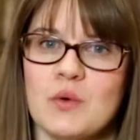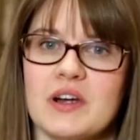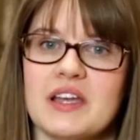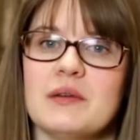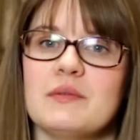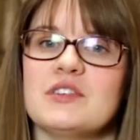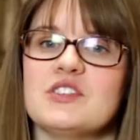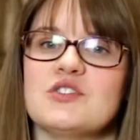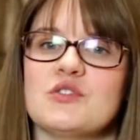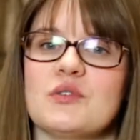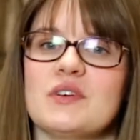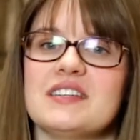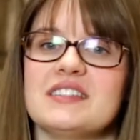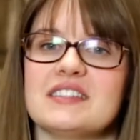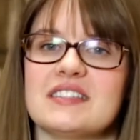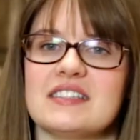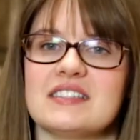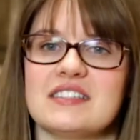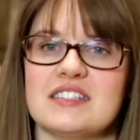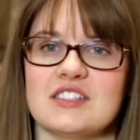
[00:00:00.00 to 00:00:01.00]
where he rejoins
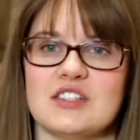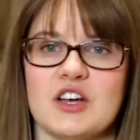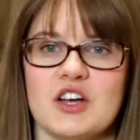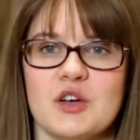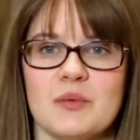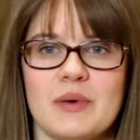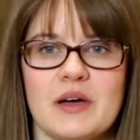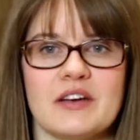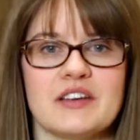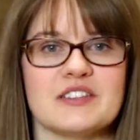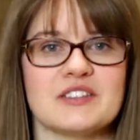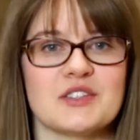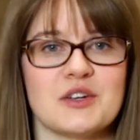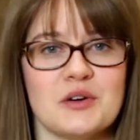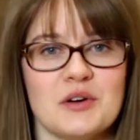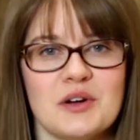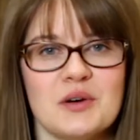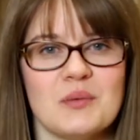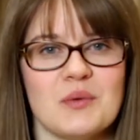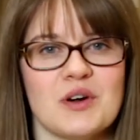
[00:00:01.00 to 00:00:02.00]
us to talk about his
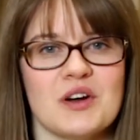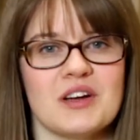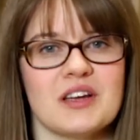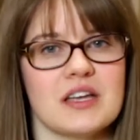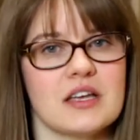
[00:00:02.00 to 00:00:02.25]
current work,